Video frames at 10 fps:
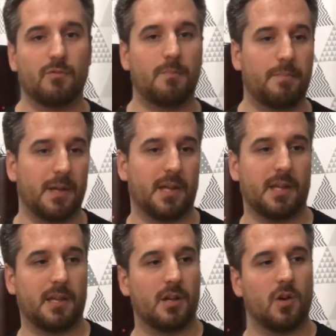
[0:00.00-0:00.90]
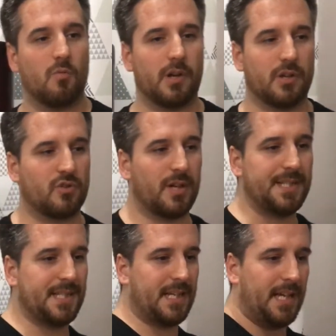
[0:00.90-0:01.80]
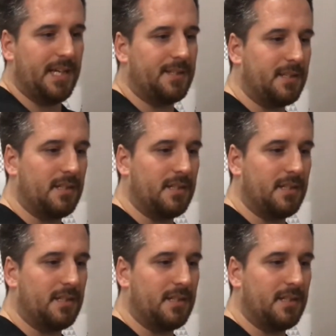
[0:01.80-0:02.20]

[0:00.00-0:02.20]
would be where you're trying to hit